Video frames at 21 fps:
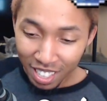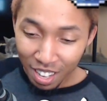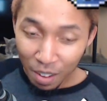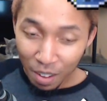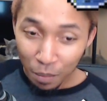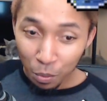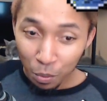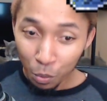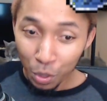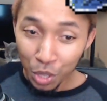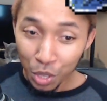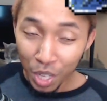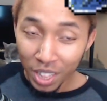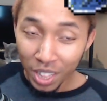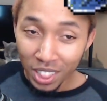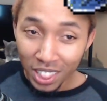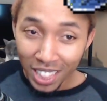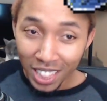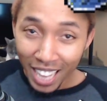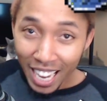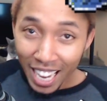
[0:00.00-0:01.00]
with a
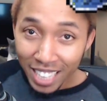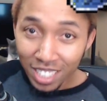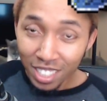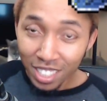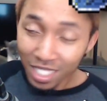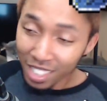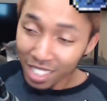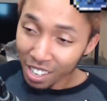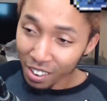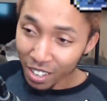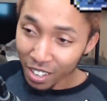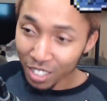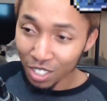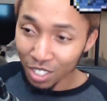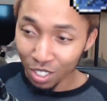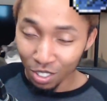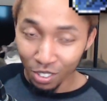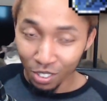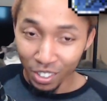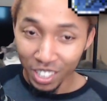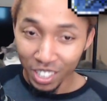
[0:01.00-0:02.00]
legendary
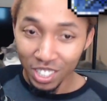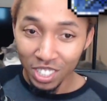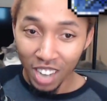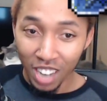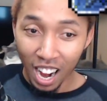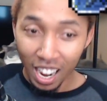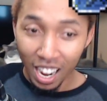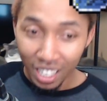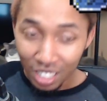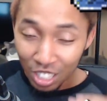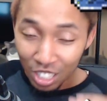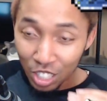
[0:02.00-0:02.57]
Telluric Shock.